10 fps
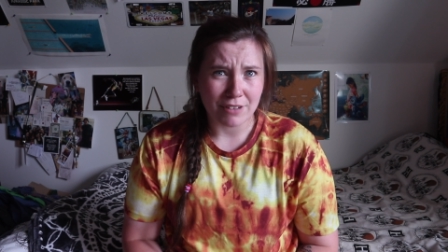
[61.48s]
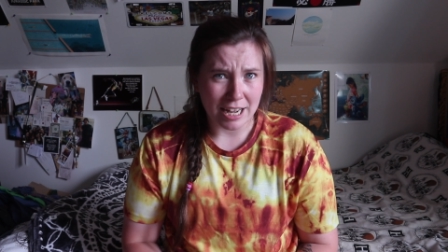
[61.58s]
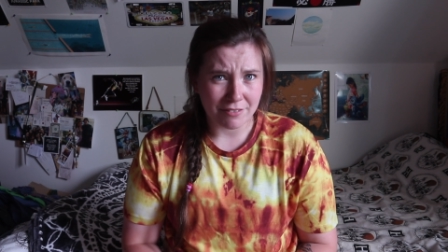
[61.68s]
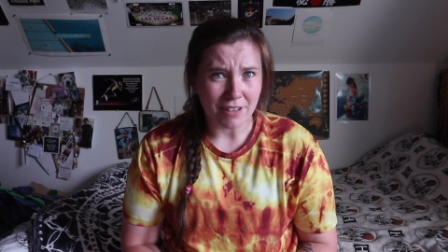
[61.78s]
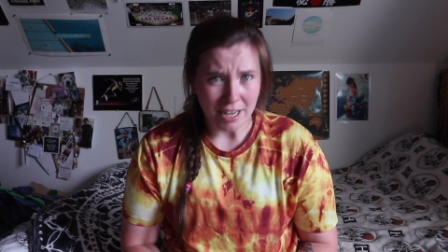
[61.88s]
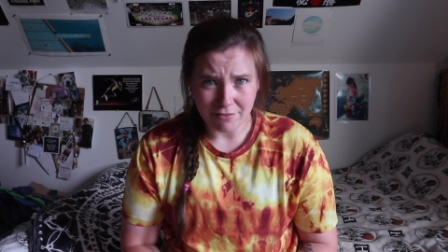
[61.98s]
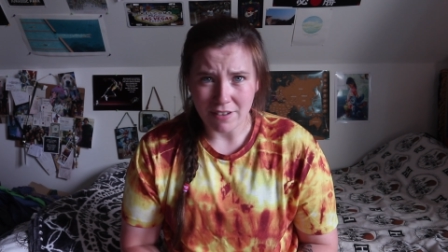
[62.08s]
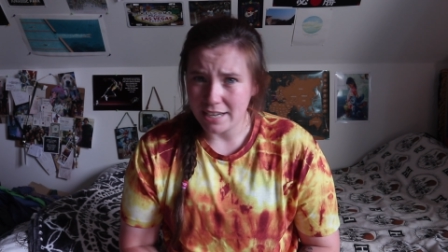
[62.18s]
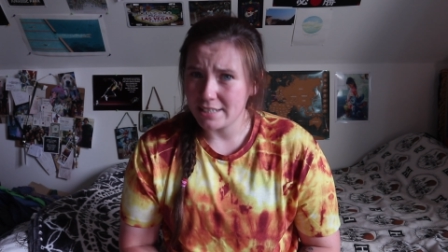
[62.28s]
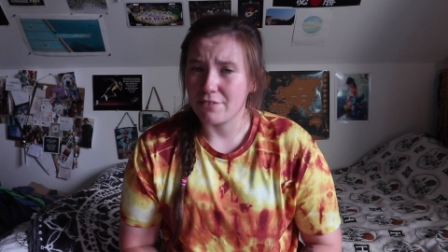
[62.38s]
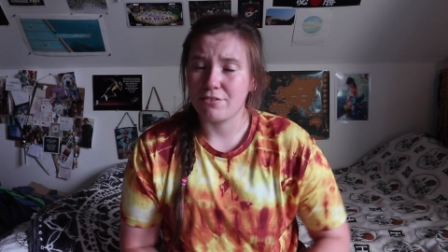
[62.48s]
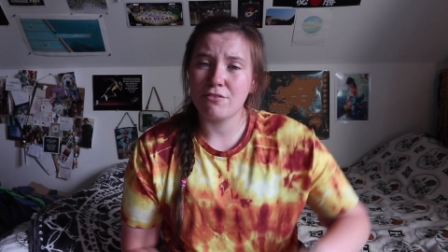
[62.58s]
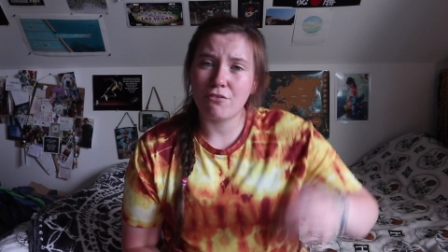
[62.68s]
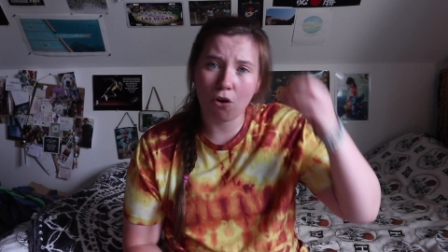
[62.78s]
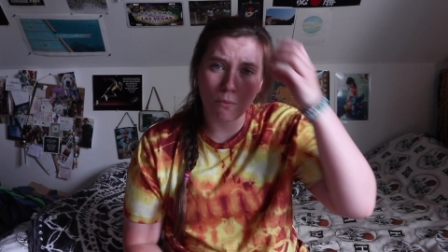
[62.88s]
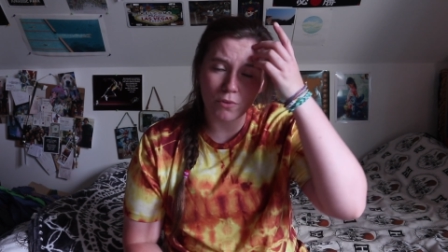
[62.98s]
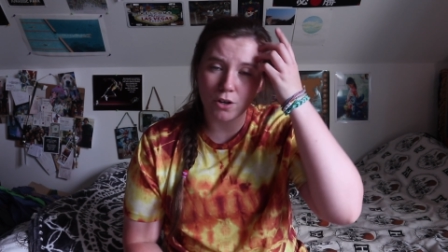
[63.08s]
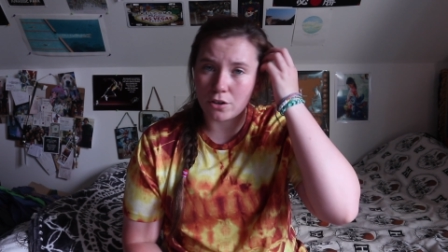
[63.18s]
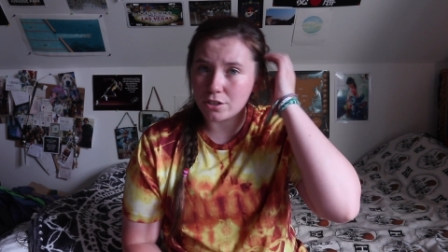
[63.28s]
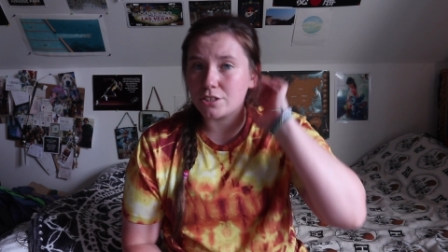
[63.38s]
very very different from
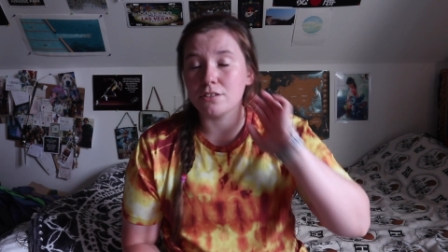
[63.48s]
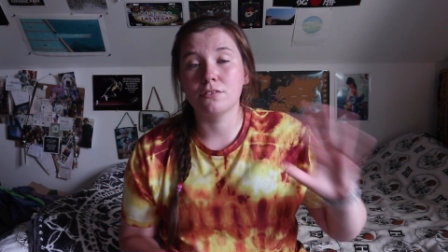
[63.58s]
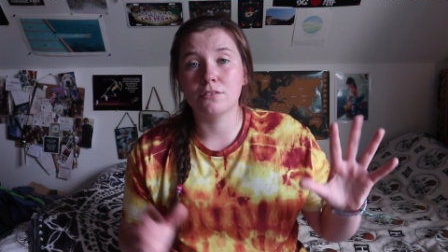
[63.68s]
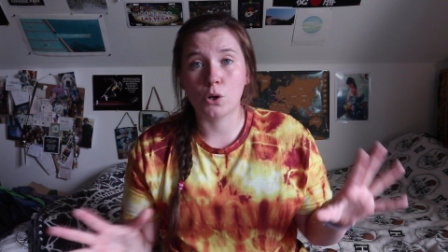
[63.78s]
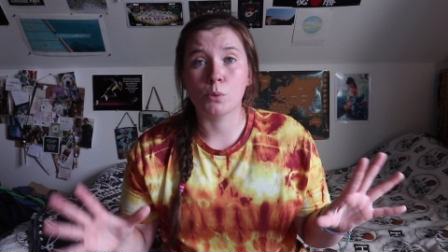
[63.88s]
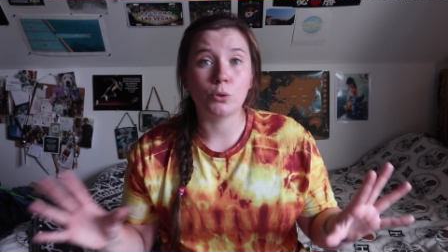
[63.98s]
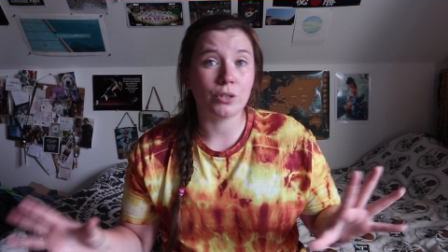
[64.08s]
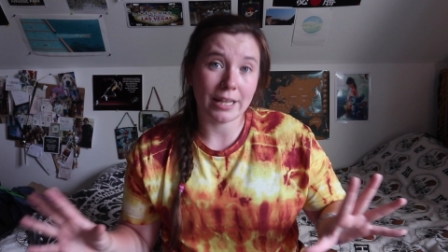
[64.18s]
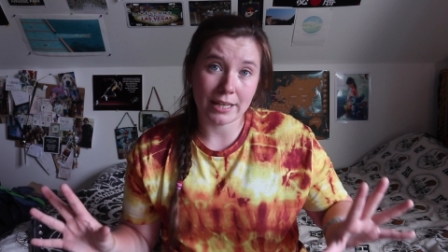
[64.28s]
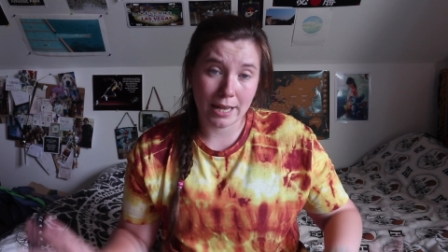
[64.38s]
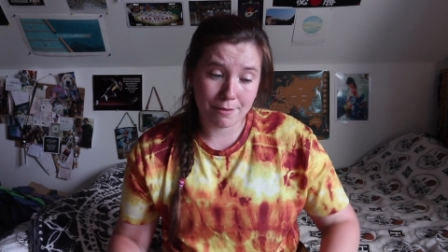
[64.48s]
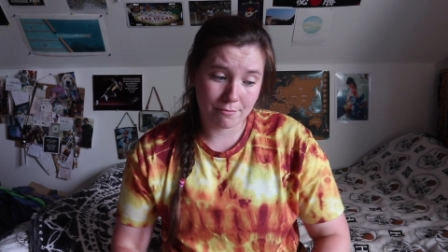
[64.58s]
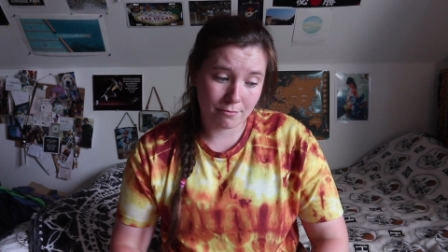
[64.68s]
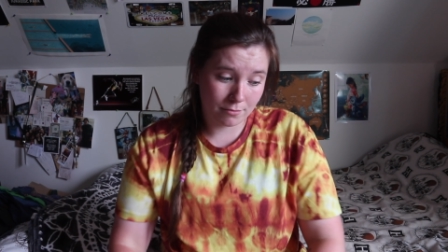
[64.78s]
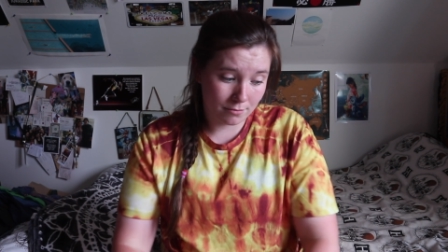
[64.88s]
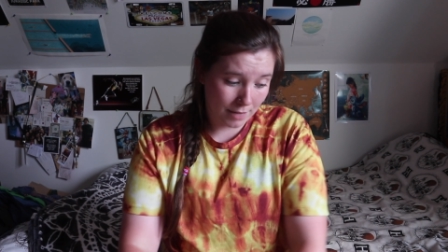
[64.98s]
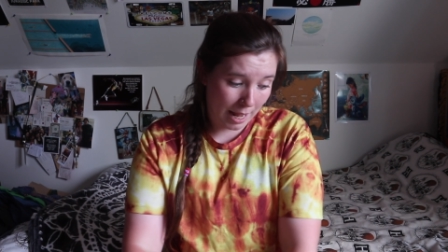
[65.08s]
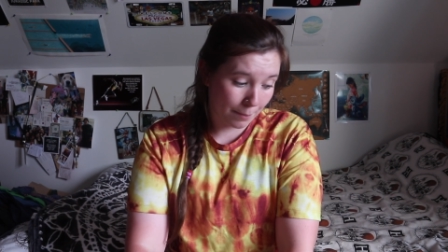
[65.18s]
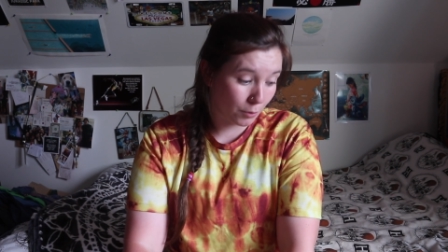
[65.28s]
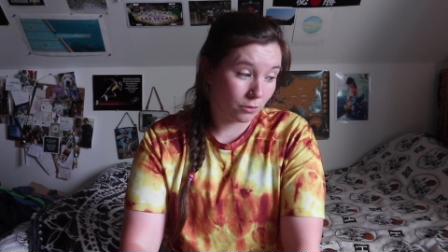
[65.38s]
their normal like um,
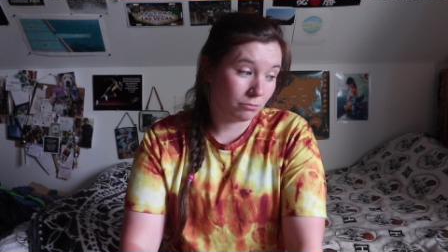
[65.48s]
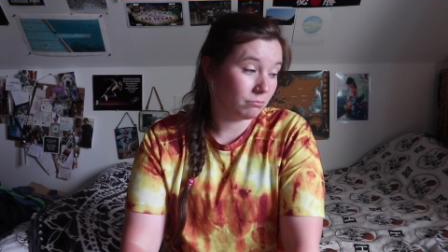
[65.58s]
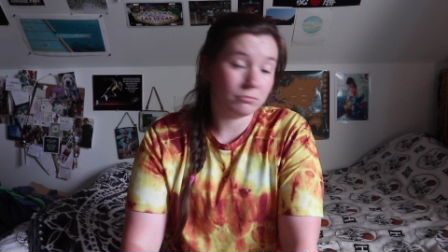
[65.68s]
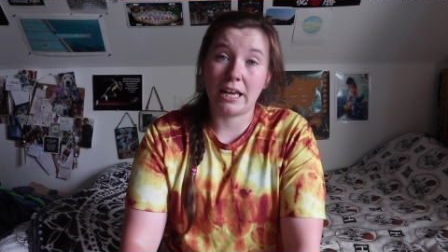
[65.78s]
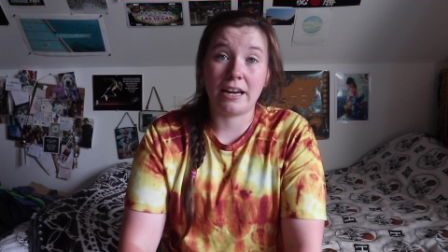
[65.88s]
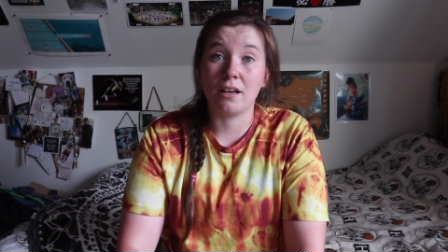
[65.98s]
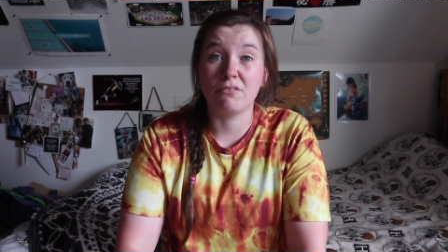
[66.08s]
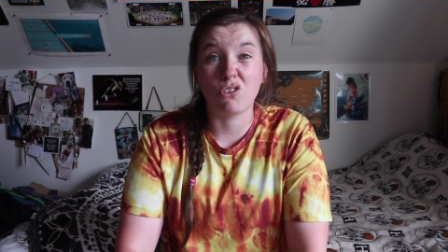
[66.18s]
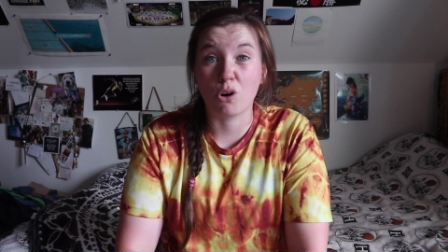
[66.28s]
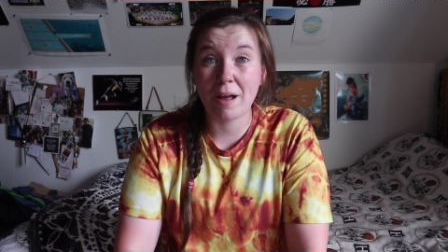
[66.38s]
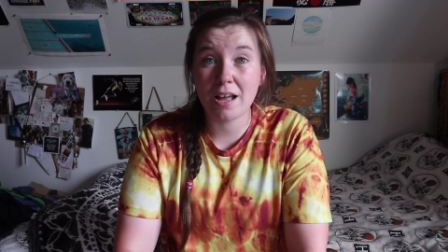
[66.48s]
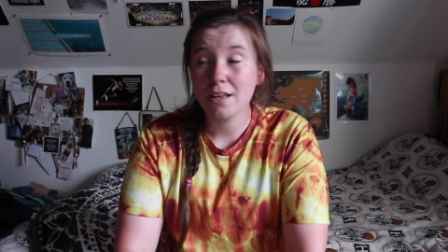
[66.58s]
Apple kind of format.